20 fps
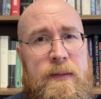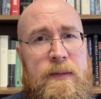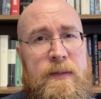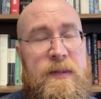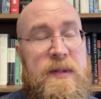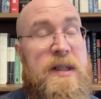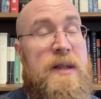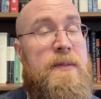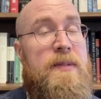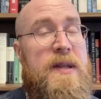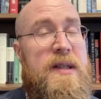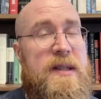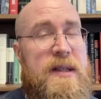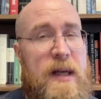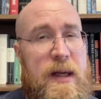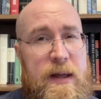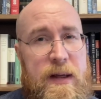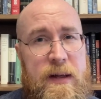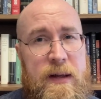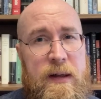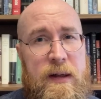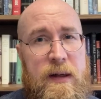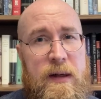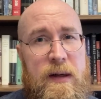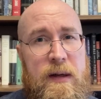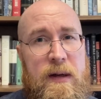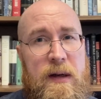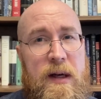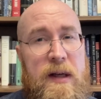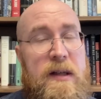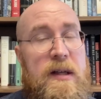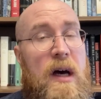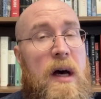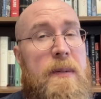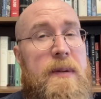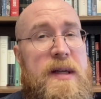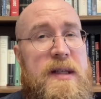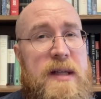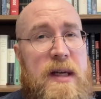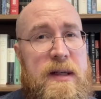Simply stated, a
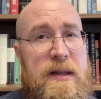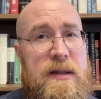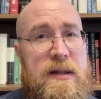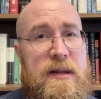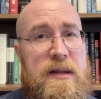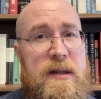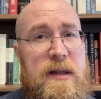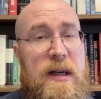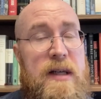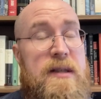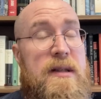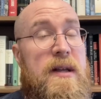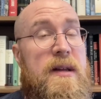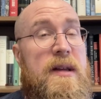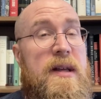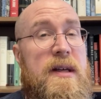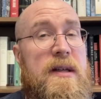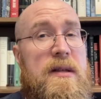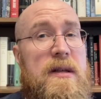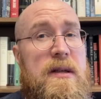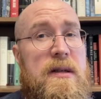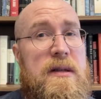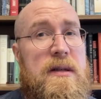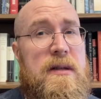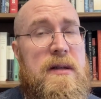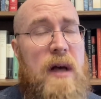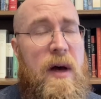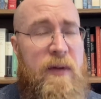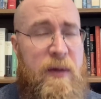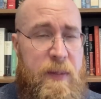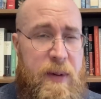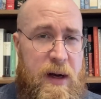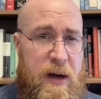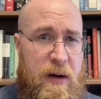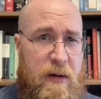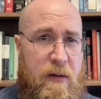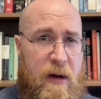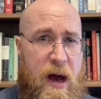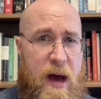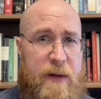topic sentence is the thesis of a
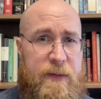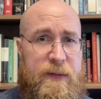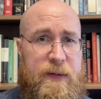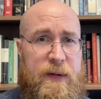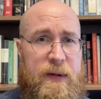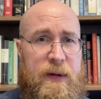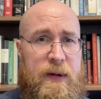paragraph.